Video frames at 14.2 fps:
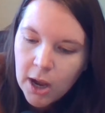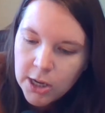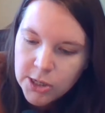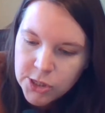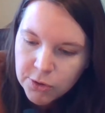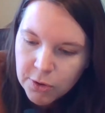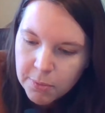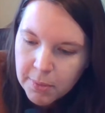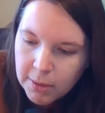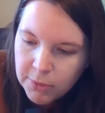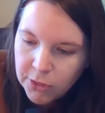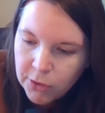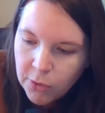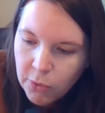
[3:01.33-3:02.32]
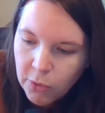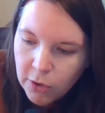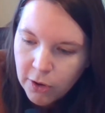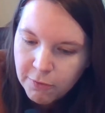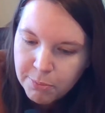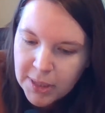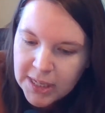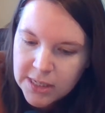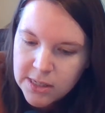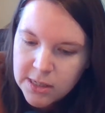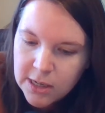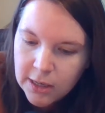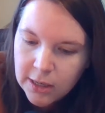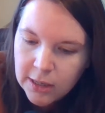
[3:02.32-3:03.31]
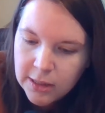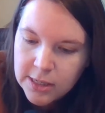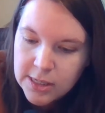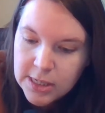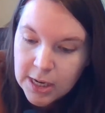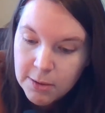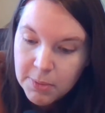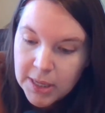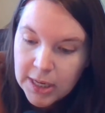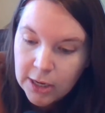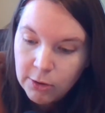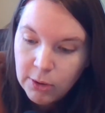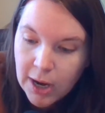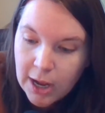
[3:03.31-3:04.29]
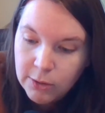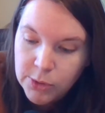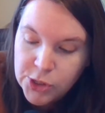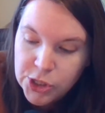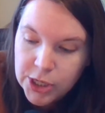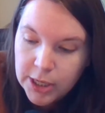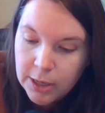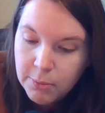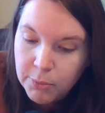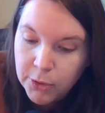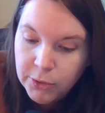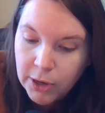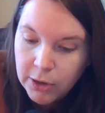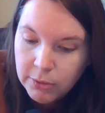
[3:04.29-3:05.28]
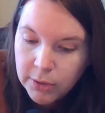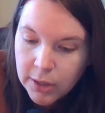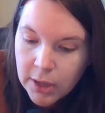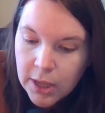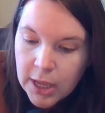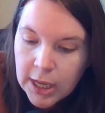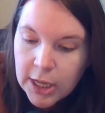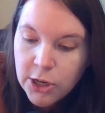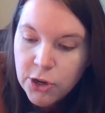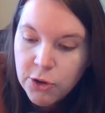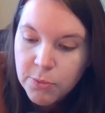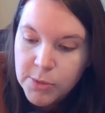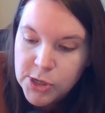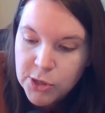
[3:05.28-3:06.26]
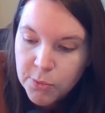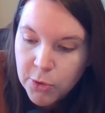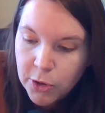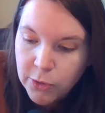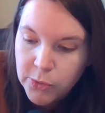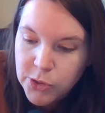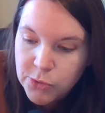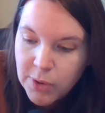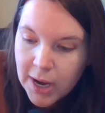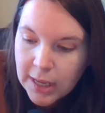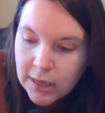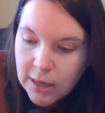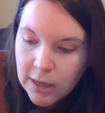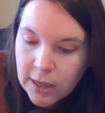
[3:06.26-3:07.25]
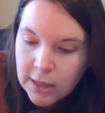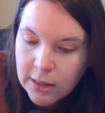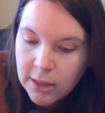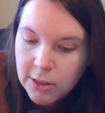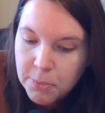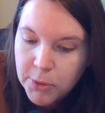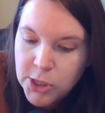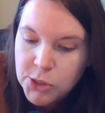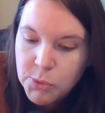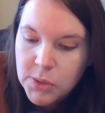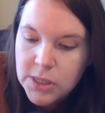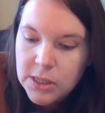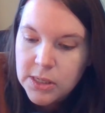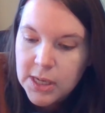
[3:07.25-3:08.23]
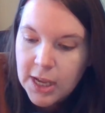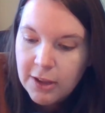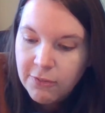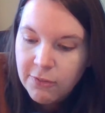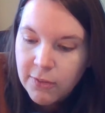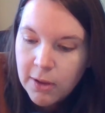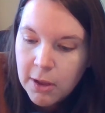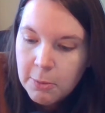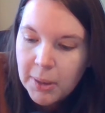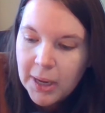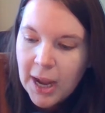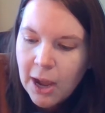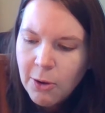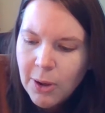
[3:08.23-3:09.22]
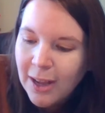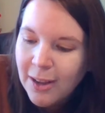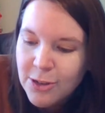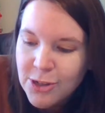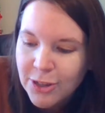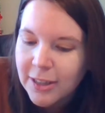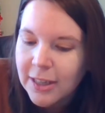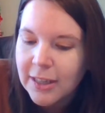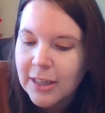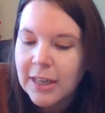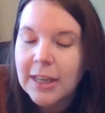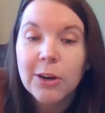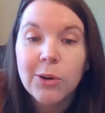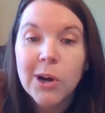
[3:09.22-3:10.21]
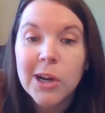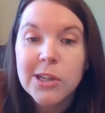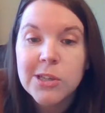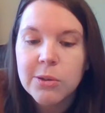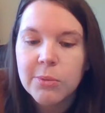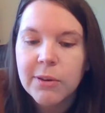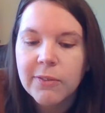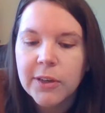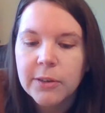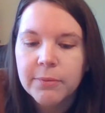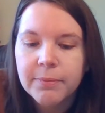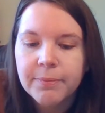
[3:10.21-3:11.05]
Oscar remembered the horror of being stuck in the stampeding crowd with Jenny and Bruno. He knew Mr. Morrow was right, that the bridge was unsafe. But how else are they going to get across the river?